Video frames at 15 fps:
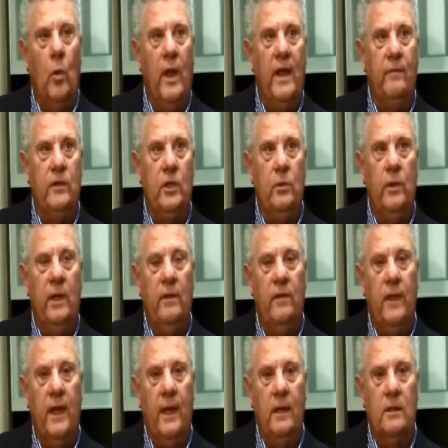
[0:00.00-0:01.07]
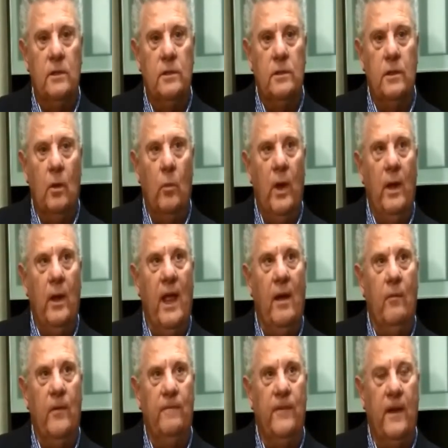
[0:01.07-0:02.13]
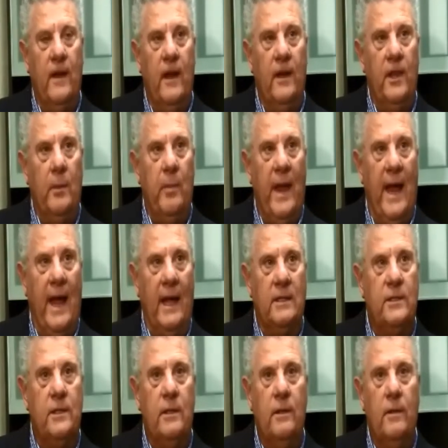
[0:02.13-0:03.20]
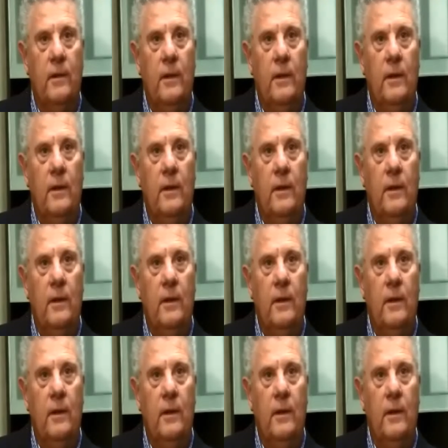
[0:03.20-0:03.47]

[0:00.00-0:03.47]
way of doing things the way we have in the past,